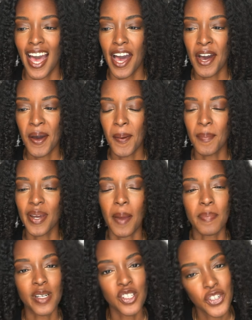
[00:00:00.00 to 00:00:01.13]
Um, but I
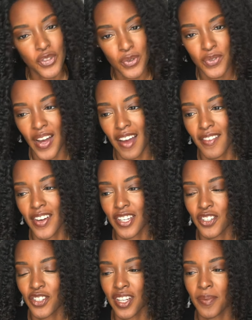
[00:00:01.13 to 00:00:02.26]
pushed through five
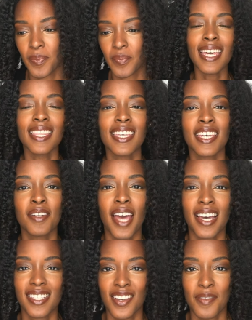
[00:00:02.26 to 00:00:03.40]
hundred, and then
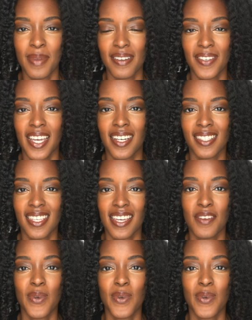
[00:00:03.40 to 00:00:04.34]
I saw my fiance.